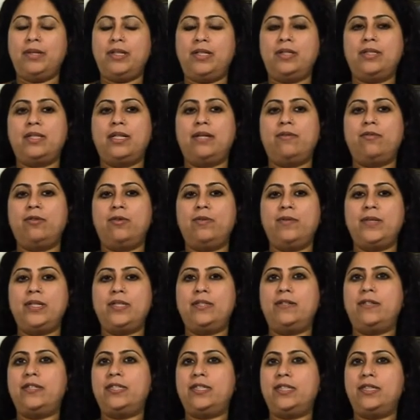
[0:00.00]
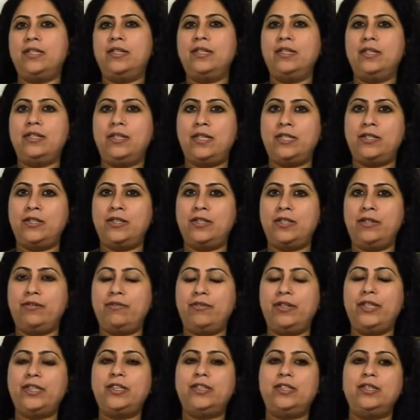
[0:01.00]
because I've always written
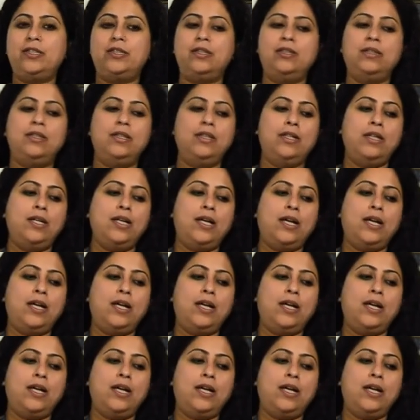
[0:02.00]
literary fiction